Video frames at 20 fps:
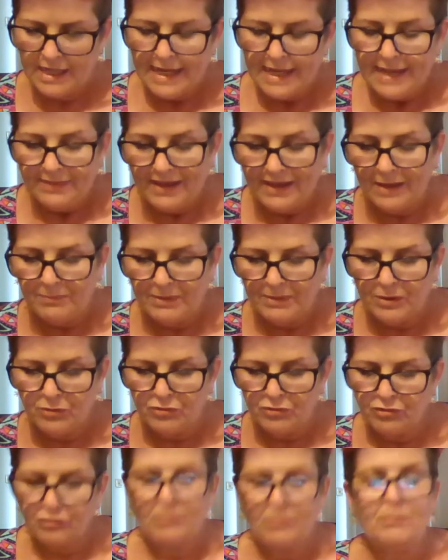That'd be good
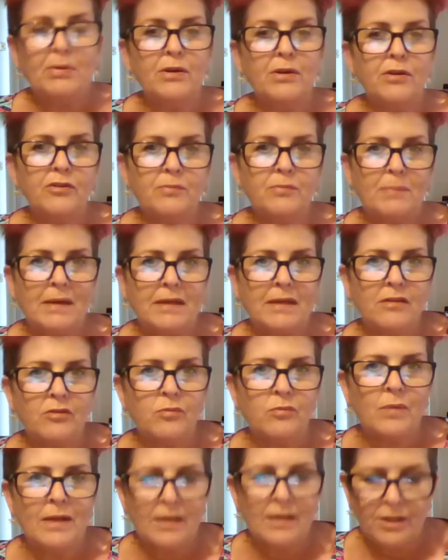as a purse bag as
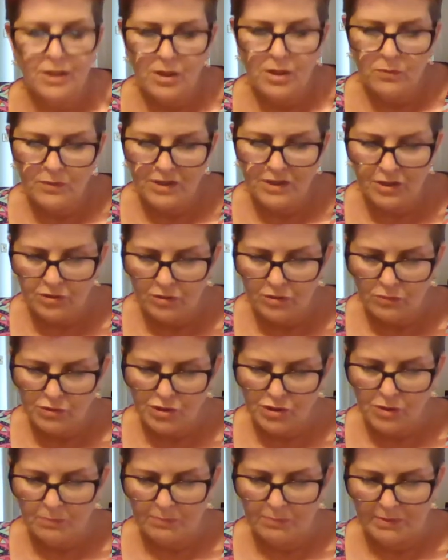well. You know, when you go
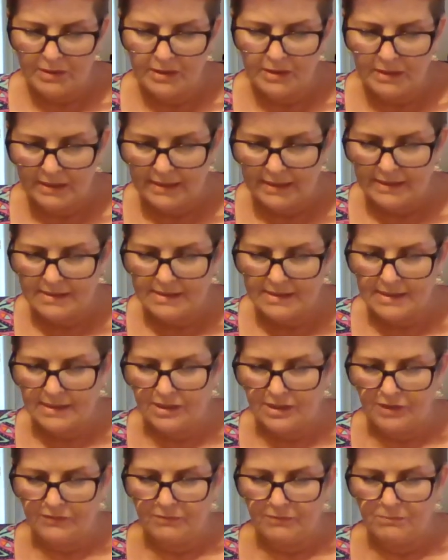shopping, at least
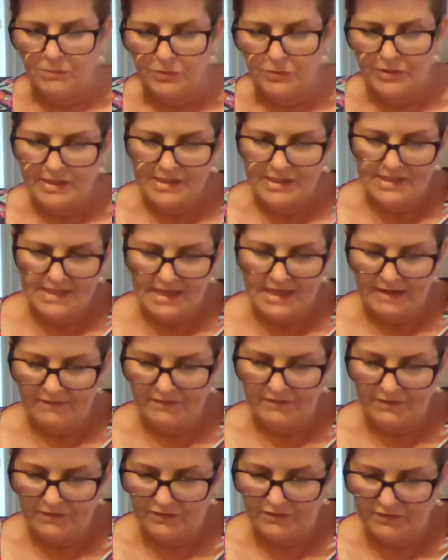then your money's
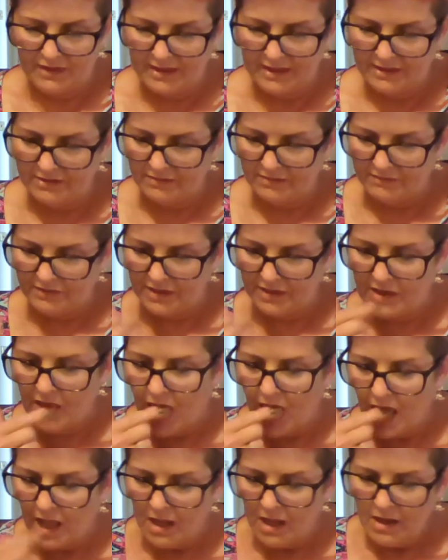safe at the side of you,
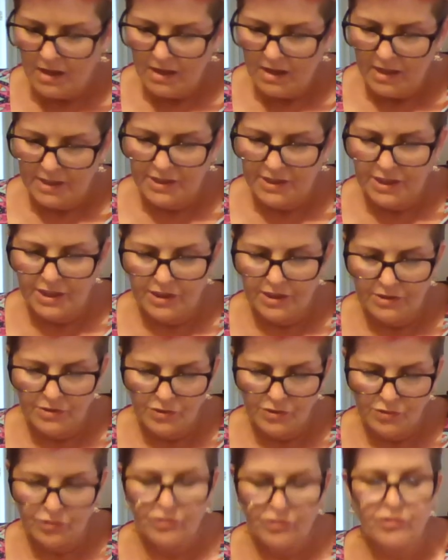and you can
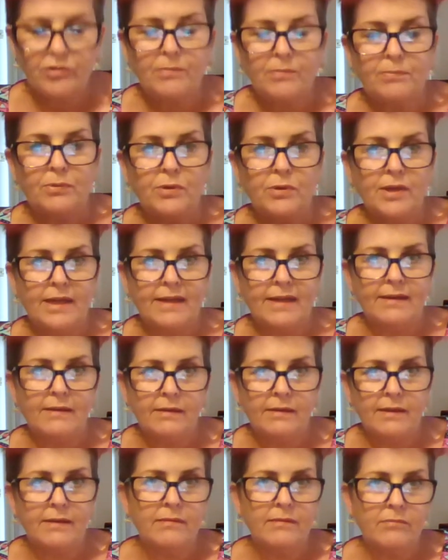just put your
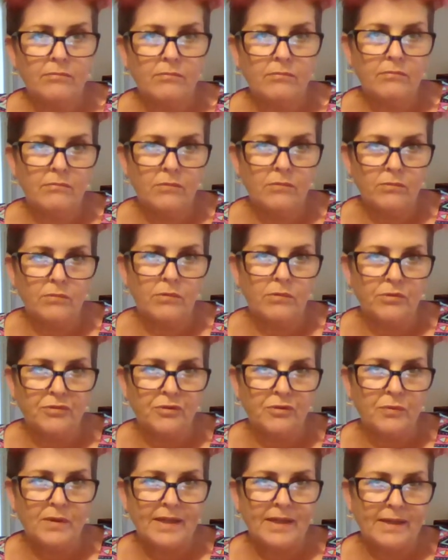hand in
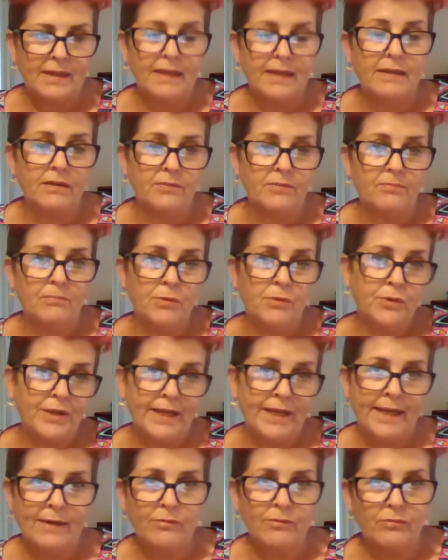under it, get your
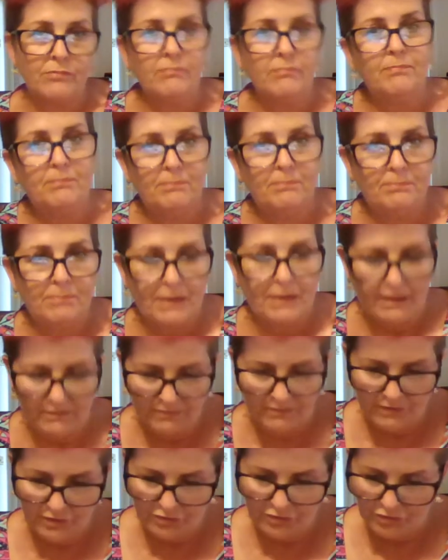money out and pay
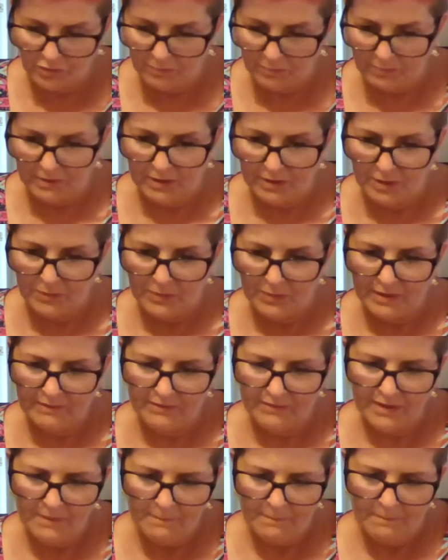for your shopping or
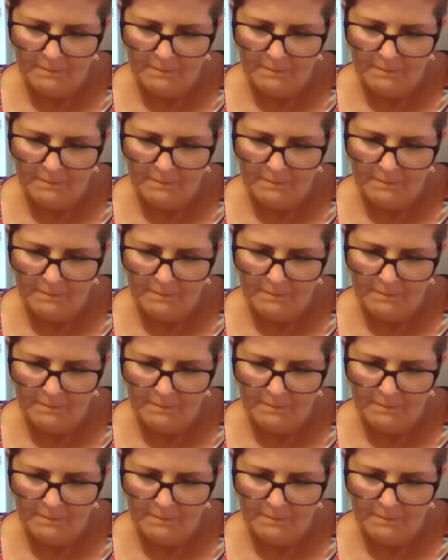whatever.